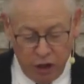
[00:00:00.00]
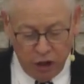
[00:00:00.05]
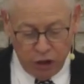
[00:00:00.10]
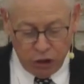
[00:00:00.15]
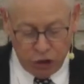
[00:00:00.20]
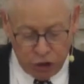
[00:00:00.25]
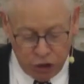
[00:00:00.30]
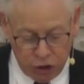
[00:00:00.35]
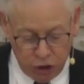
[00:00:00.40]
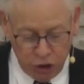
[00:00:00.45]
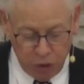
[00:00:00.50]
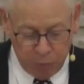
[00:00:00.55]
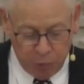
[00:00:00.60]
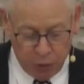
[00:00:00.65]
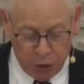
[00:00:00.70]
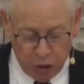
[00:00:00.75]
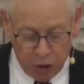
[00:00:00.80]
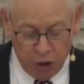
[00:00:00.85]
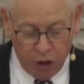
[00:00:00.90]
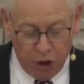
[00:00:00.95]

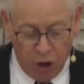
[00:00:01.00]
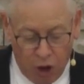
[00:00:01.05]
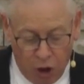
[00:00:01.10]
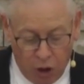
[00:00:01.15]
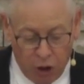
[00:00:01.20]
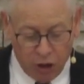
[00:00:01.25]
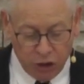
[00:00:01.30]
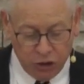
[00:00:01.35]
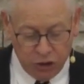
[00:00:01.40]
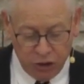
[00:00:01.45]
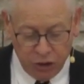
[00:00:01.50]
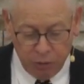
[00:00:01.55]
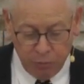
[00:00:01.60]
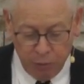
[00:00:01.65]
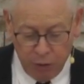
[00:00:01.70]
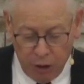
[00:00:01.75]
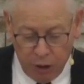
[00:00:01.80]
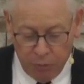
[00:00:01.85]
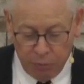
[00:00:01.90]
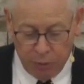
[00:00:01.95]
super
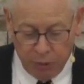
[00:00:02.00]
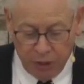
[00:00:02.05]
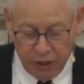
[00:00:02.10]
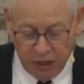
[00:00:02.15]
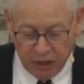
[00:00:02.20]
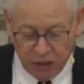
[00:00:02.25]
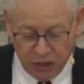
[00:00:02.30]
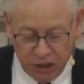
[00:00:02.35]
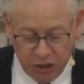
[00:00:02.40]
awesome place.